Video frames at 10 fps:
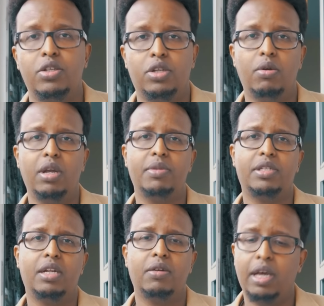So let me
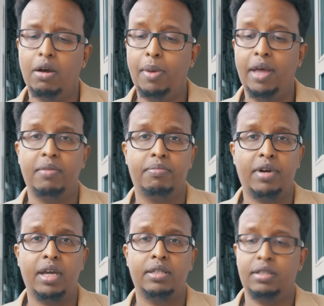tell you now about the
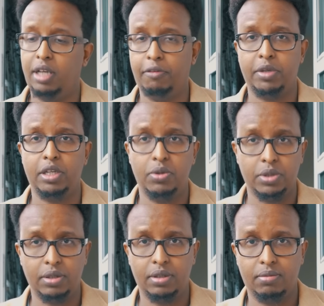brand I've been
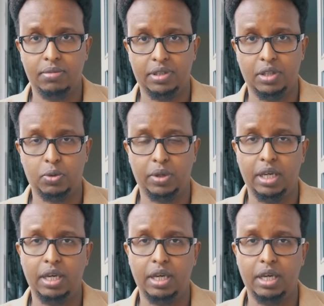using. It's this one